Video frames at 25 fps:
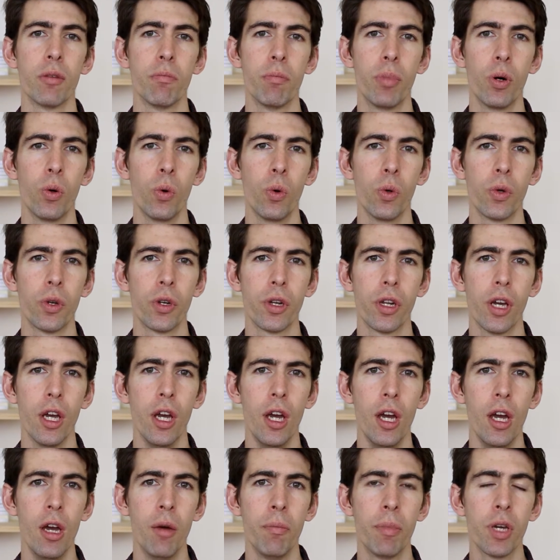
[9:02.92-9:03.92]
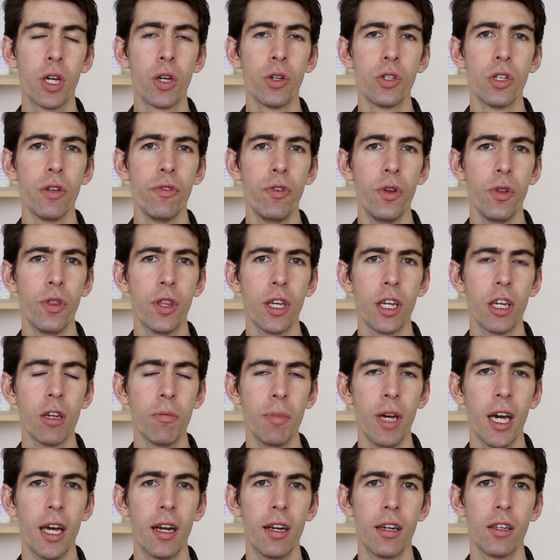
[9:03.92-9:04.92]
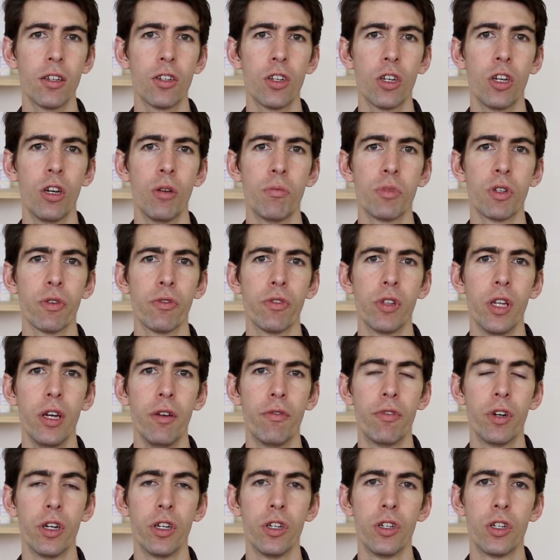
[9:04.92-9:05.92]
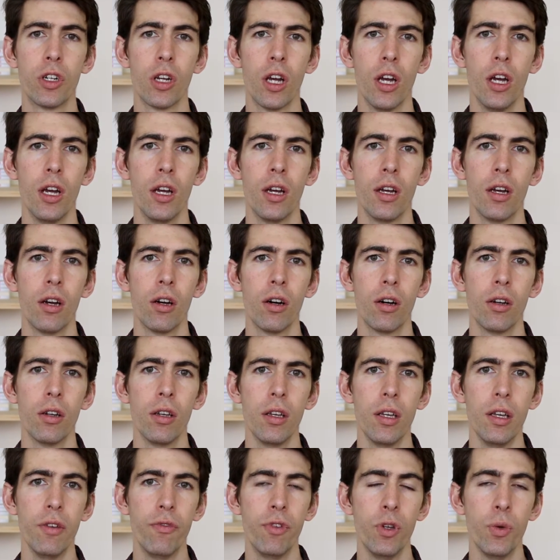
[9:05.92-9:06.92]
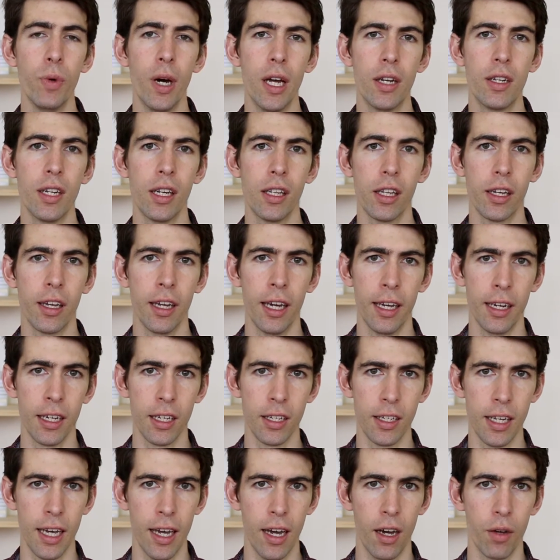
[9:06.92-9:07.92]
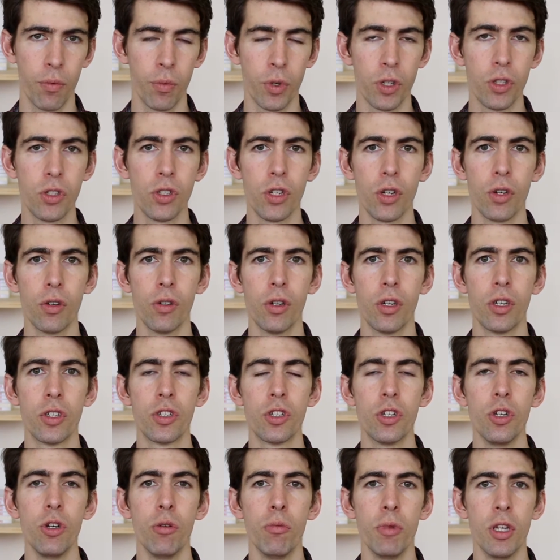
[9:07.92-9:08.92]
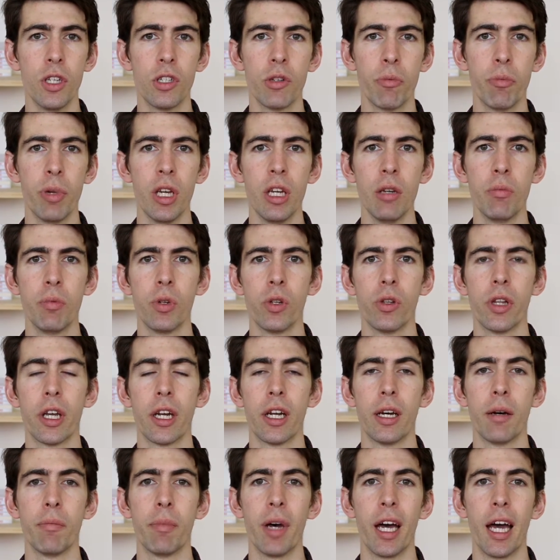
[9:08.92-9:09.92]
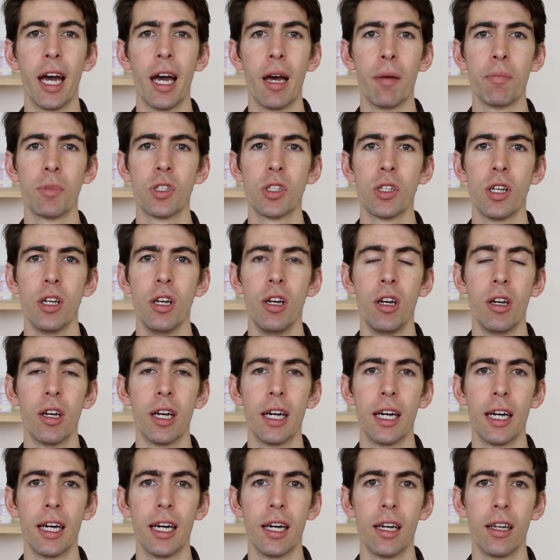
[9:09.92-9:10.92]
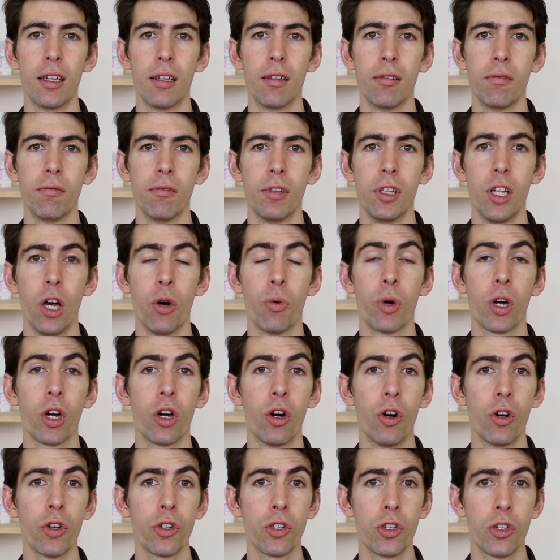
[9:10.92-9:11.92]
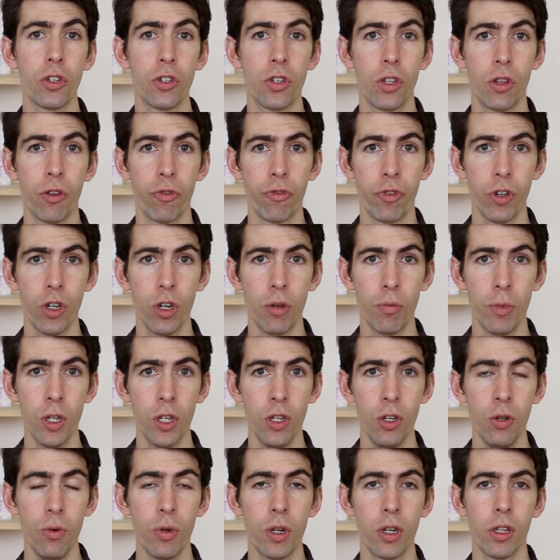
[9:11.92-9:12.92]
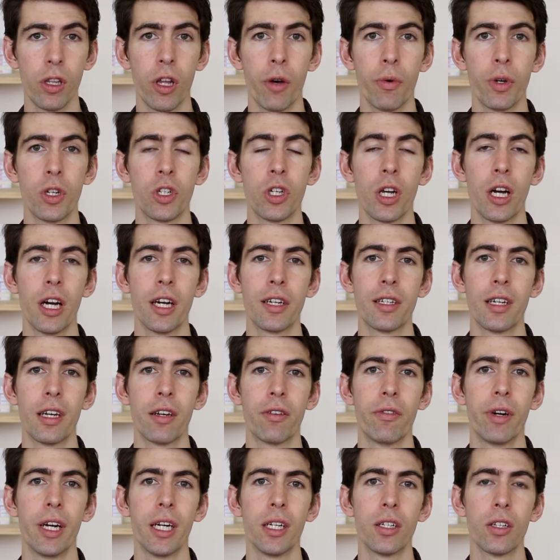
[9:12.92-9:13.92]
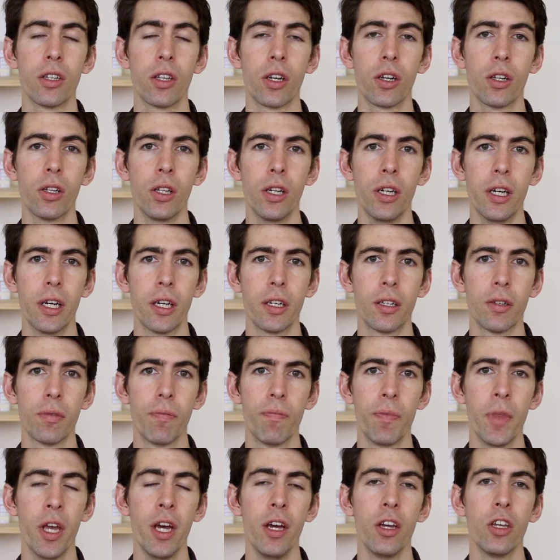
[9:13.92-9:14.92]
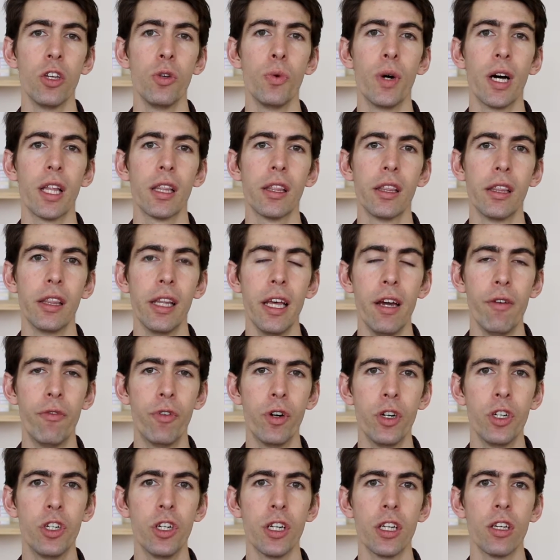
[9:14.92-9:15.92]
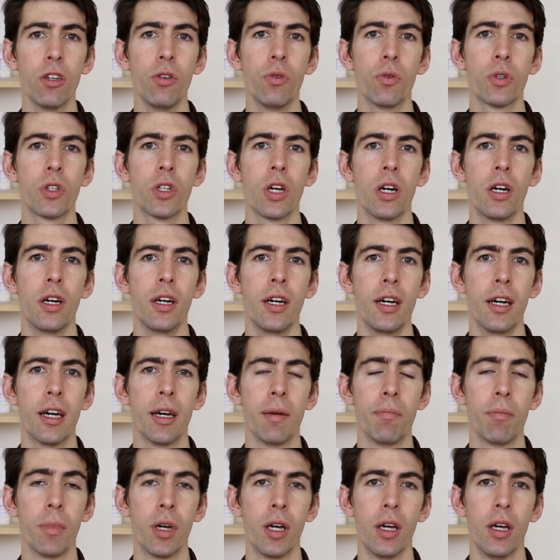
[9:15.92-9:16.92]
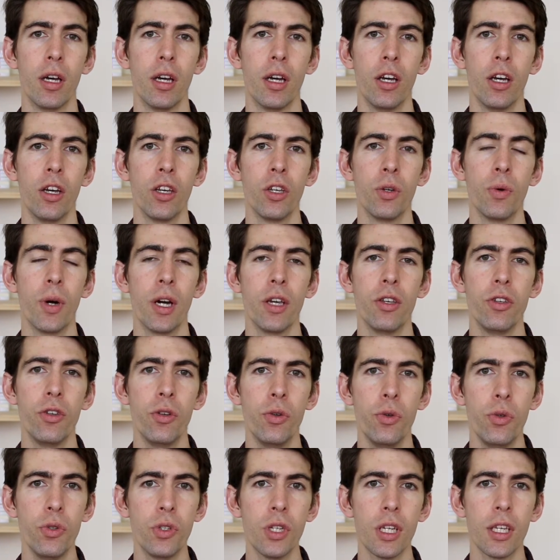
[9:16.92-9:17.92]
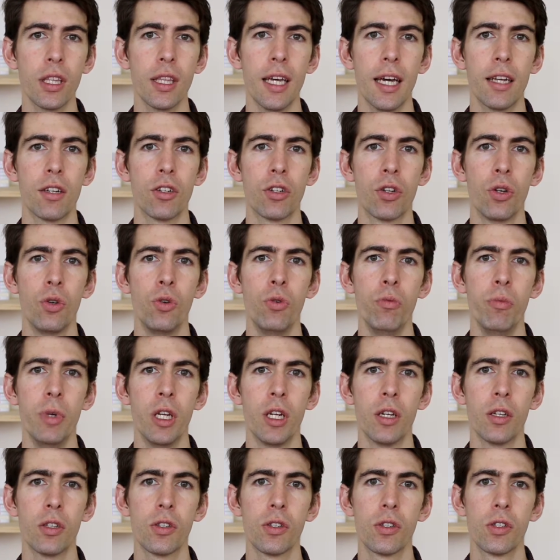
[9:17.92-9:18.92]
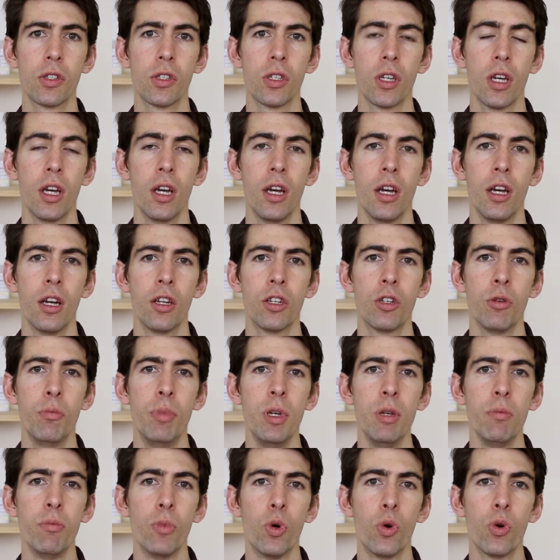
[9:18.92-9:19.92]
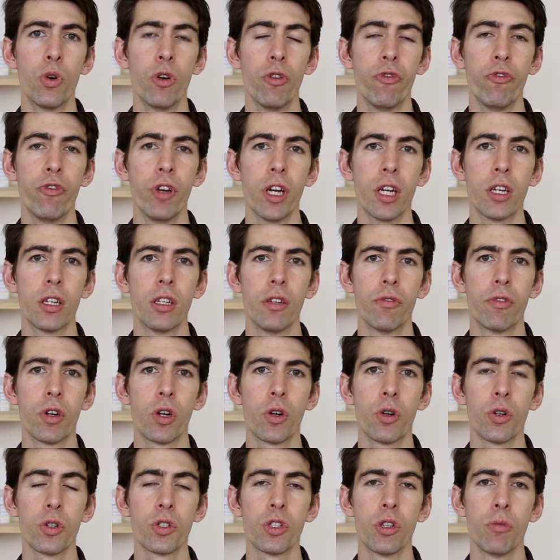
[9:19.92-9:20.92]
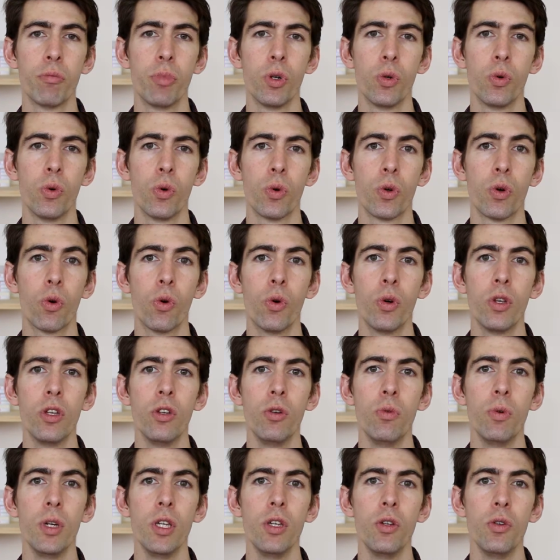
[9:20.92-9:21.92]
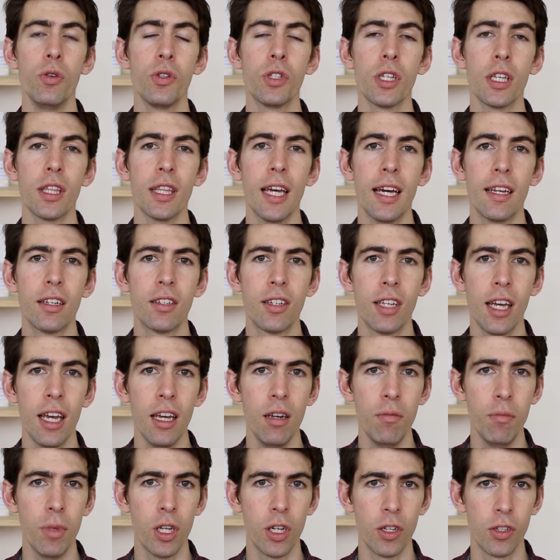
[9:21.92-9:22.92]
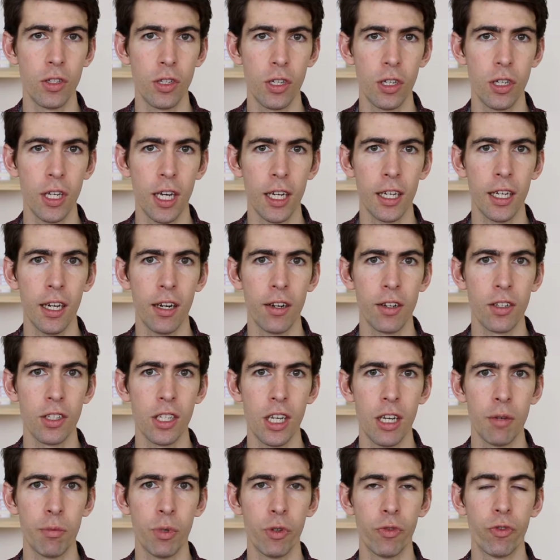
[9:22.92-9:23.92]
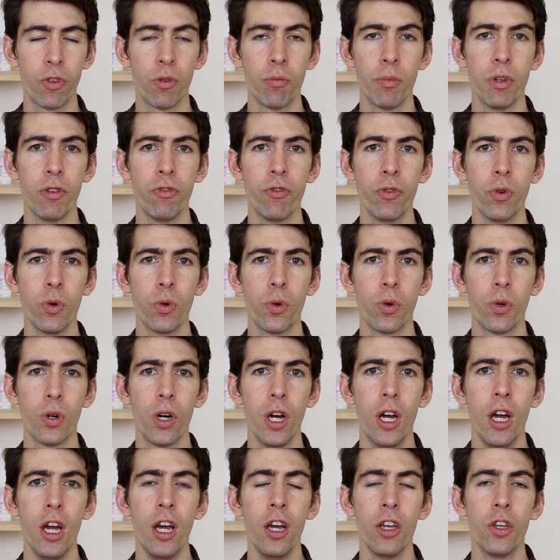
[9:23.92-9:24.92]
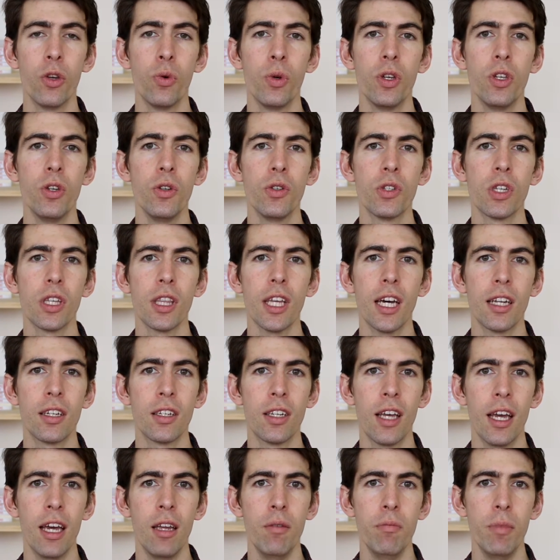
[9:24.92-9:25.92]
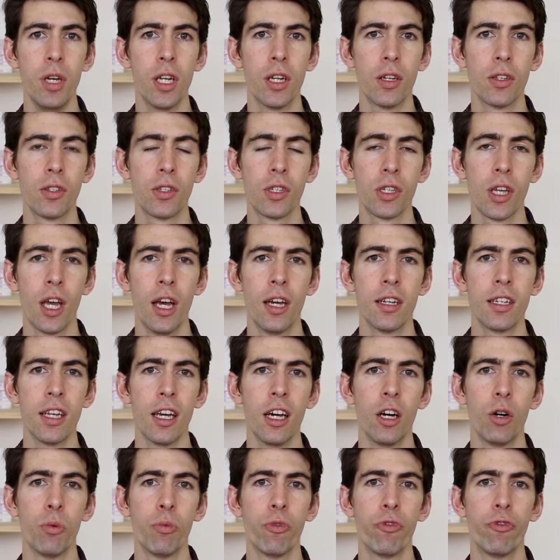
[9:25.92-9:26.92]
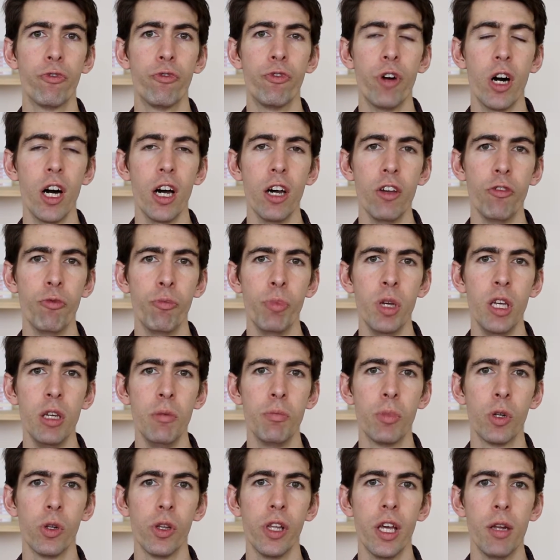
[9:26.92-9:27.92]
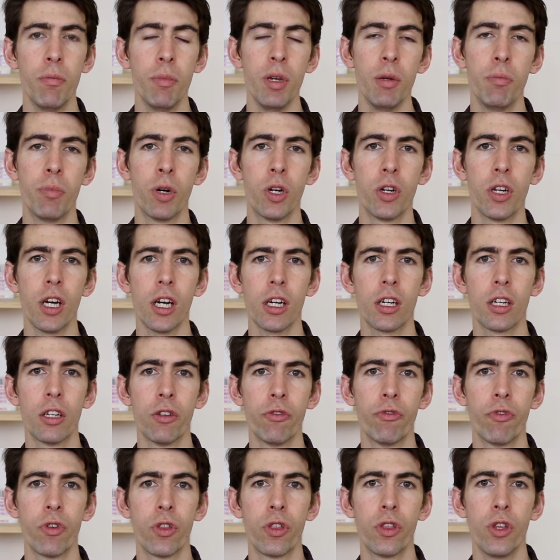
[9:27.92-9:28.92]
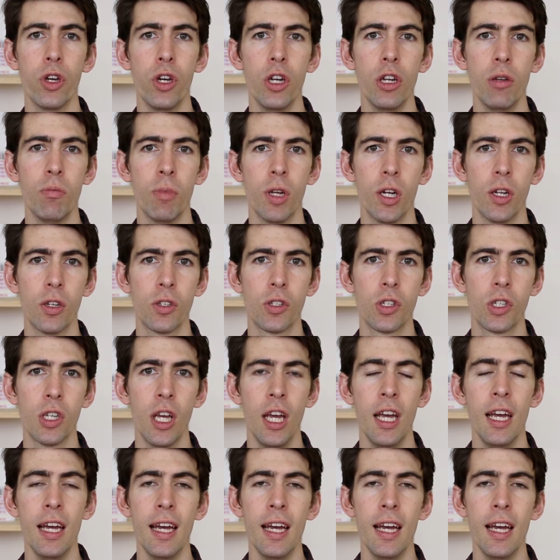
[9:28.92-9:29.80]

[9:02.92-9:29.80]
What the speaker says: important because if you think about it in terms of leverage, if you are delegating downwards, so assume these are people that are perhaps lower cost to the firm than you and a lower charge out rate to the client. You are leveraging your time. You are using that 2 minutes to be more effective across the board. Or you are using that 10 minutes, to take our example from before. You are using that 10 minutes to help 5 people then be productive for 30 minutes.